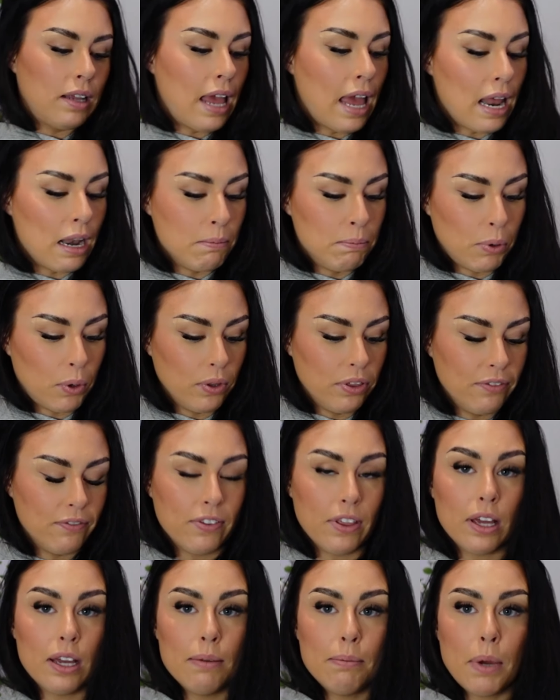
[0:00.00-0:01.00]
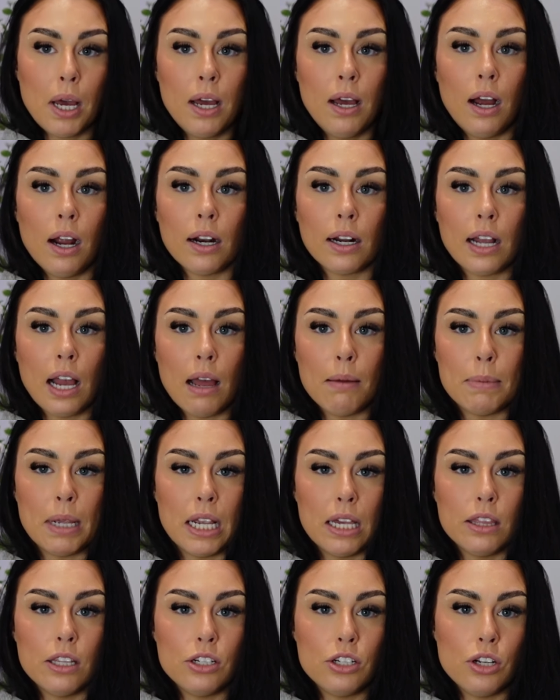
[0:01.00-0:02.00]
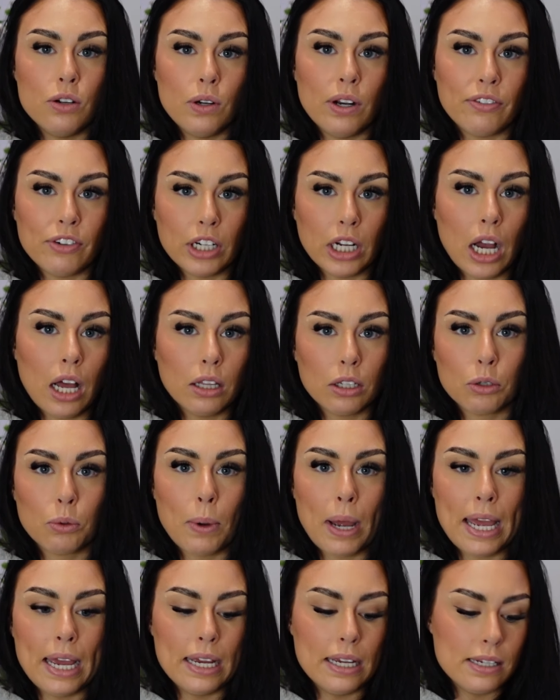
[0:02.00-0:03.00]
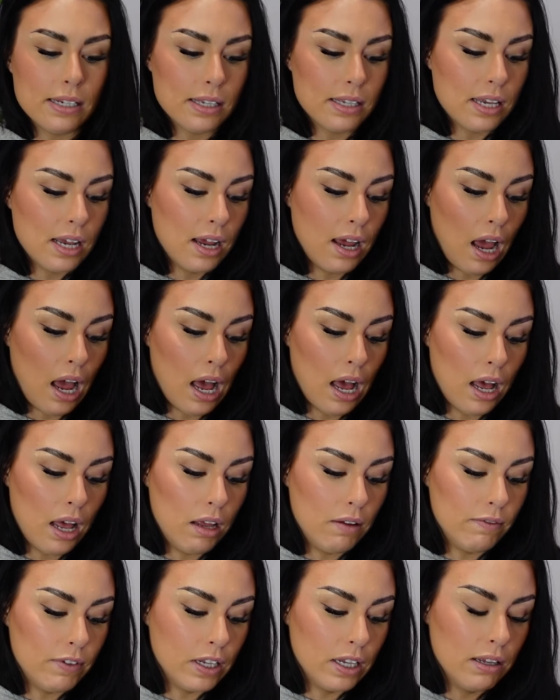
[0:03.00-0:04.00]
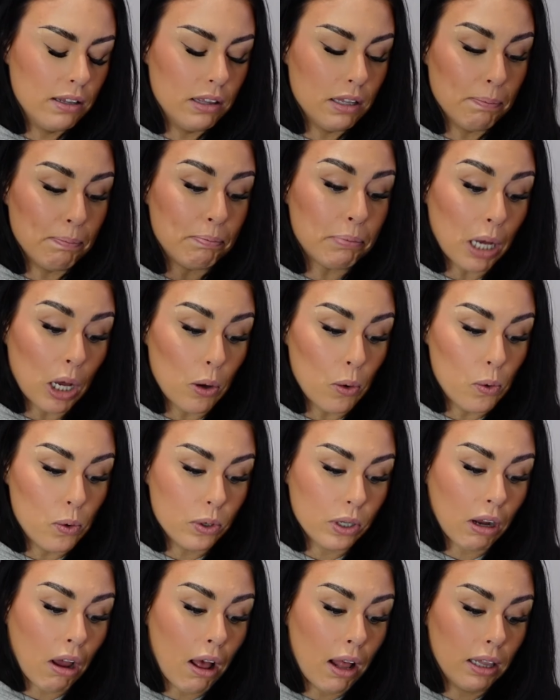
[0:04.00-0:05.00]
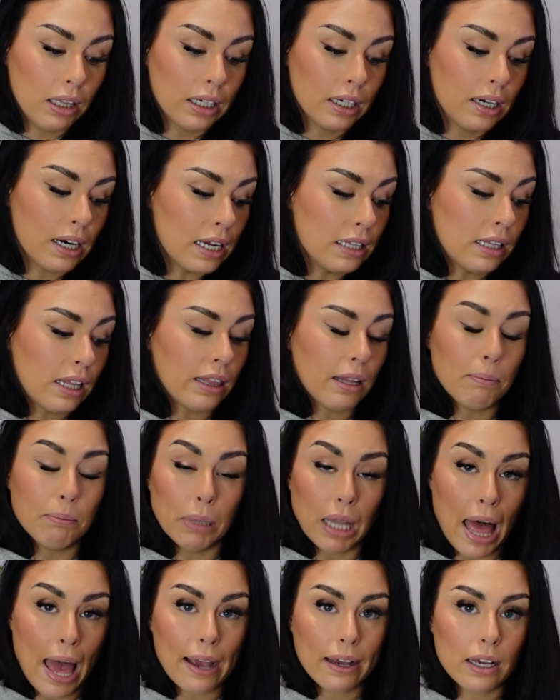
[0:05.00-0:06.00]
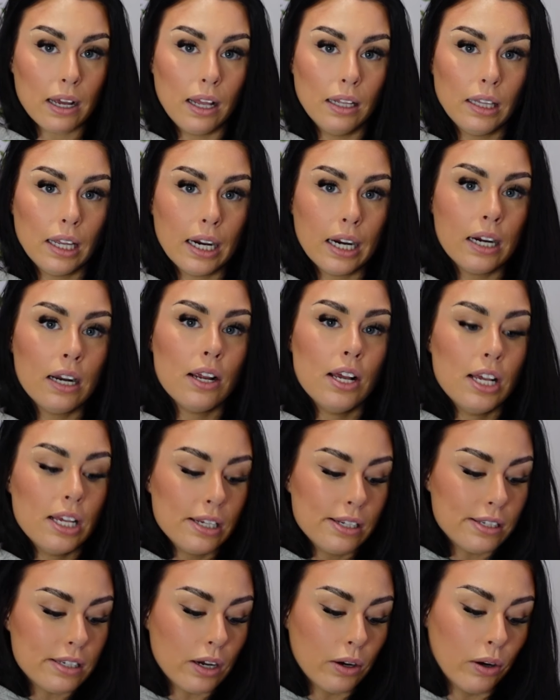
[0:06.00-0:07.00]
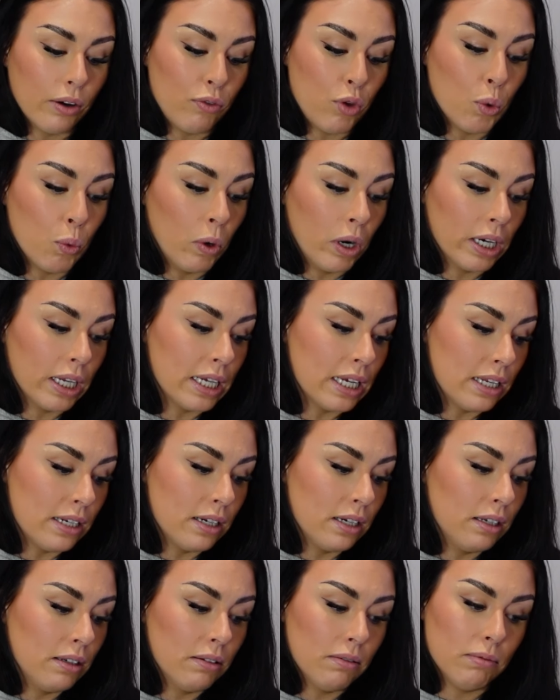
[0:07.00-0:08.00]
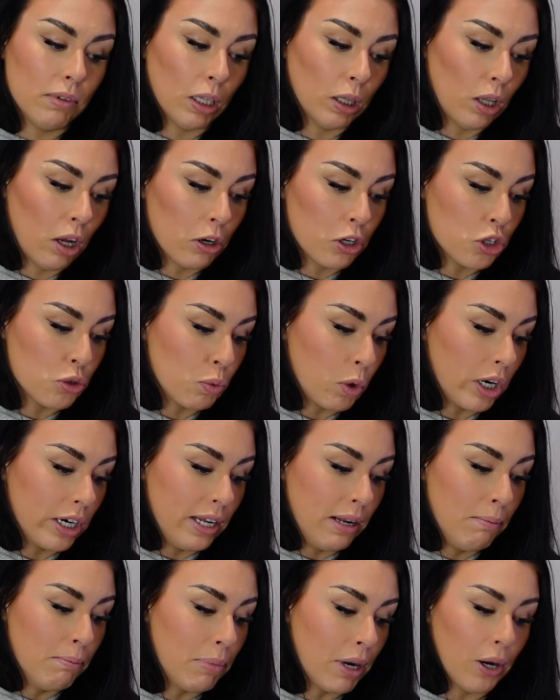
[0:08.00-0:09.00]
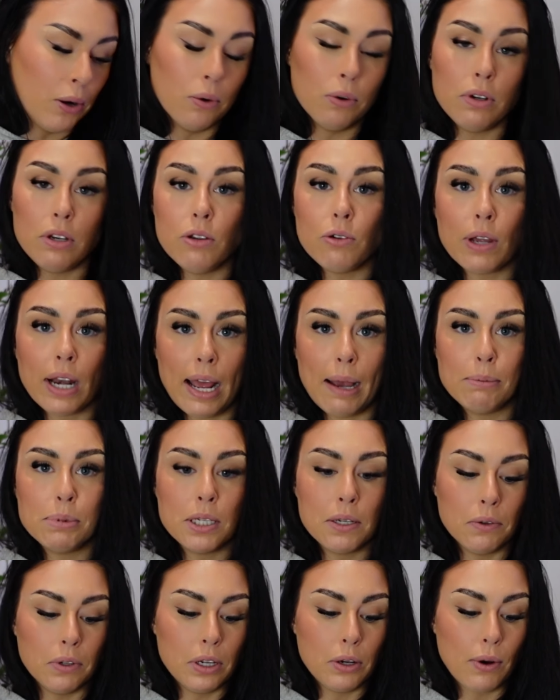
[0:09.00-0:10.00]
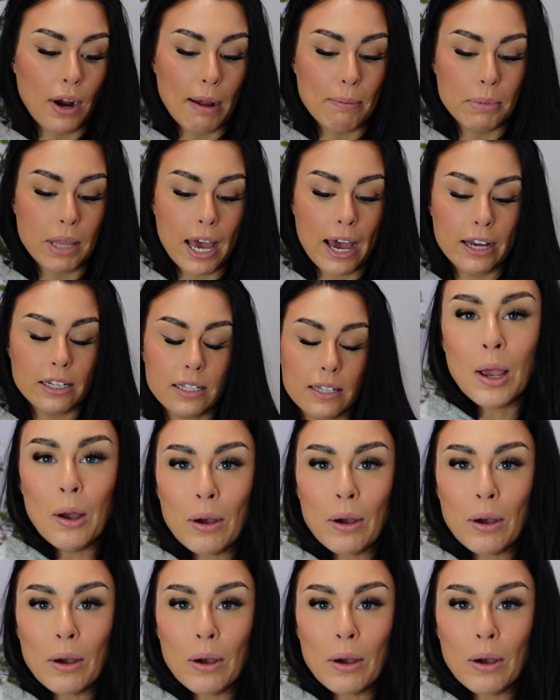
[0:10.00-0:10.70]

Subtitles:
And both of them are coming in the 2 different colorways of the bone color and then the black color. So if you wanted the large one in bone, you could absolutely grab that.